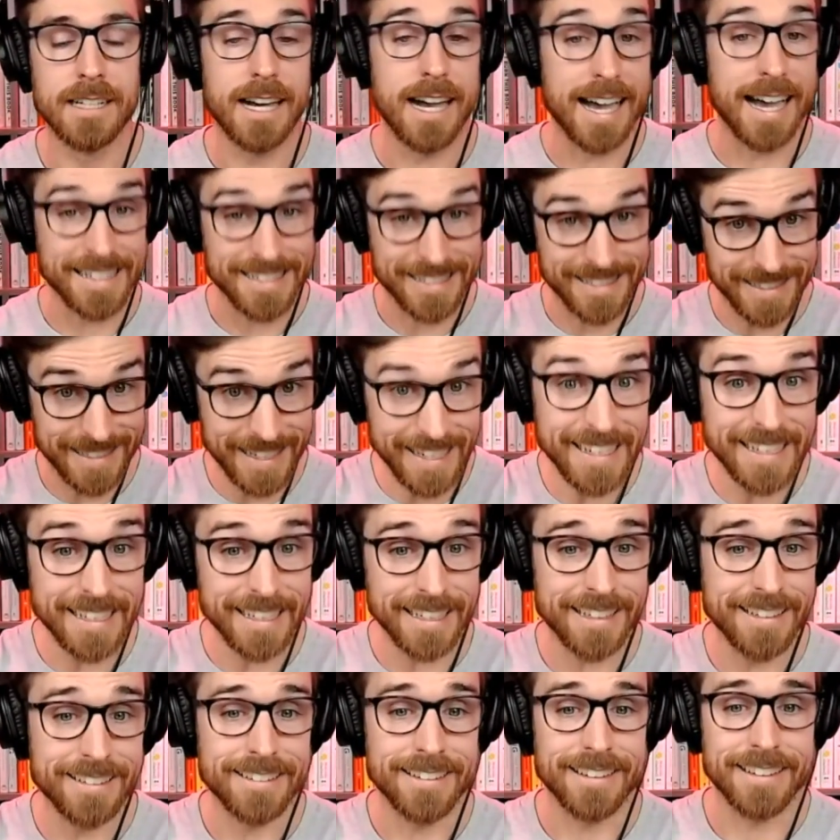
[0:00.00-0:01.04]
I
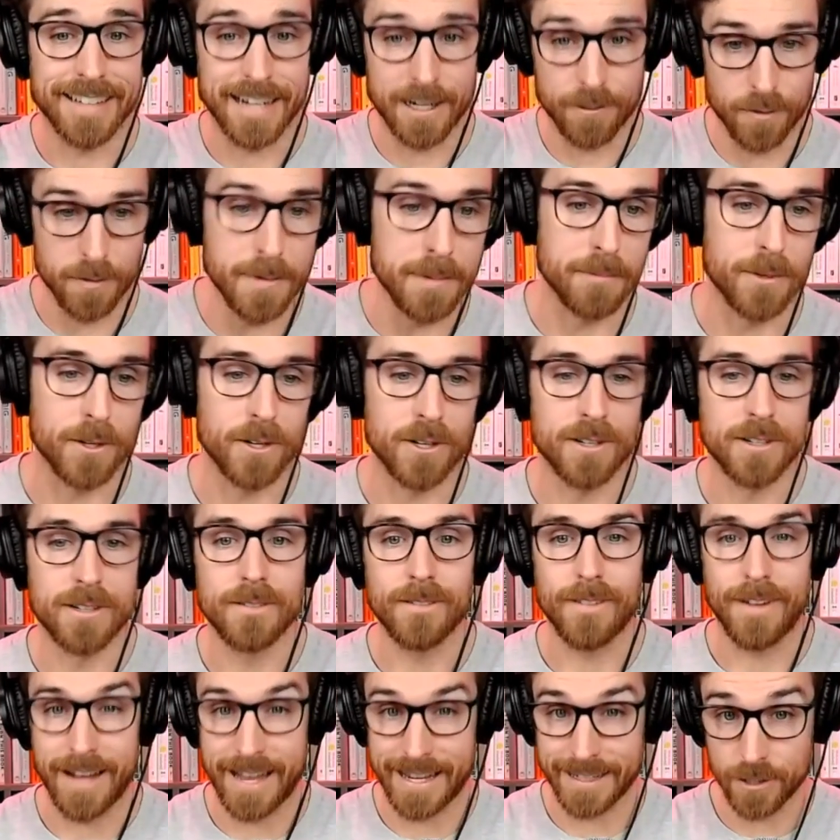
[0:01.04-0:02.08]
see and I remember.
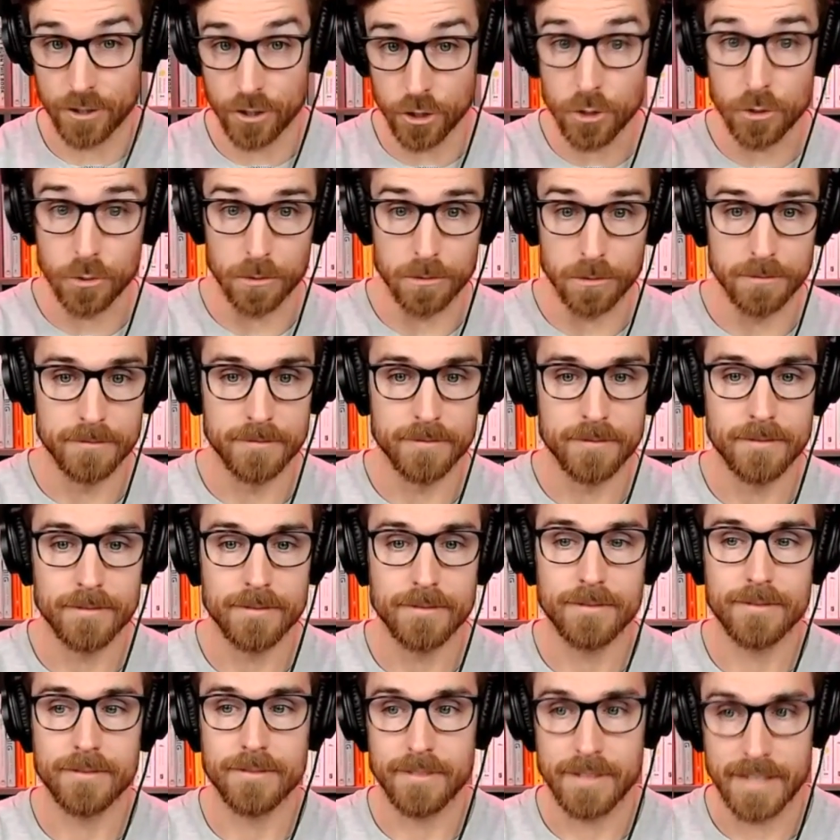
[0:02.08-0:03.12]
I do
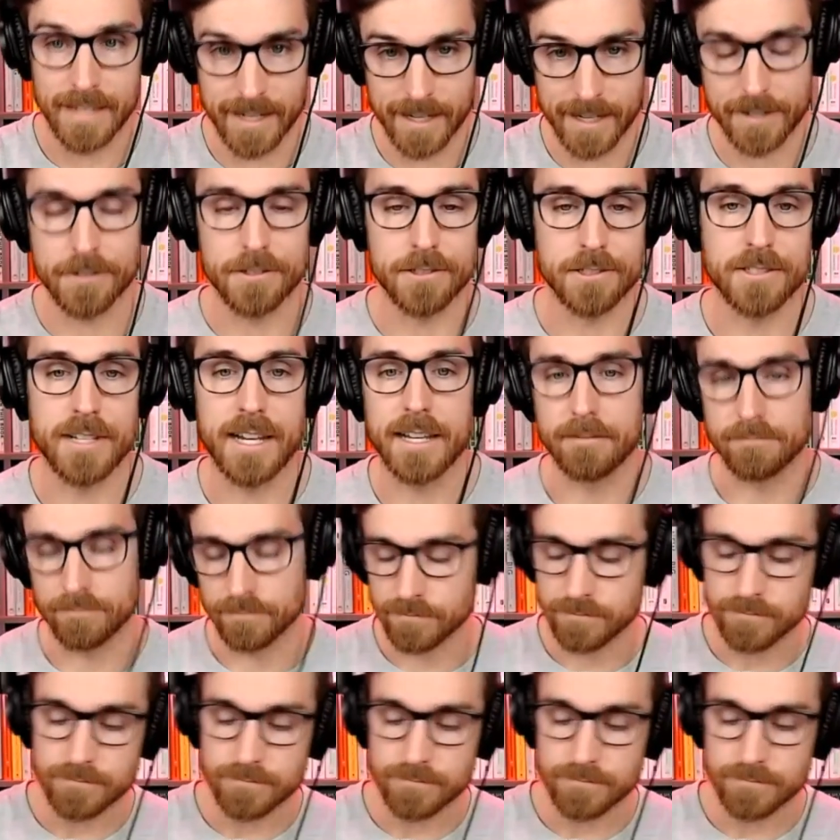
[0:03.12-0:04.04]
and I understand.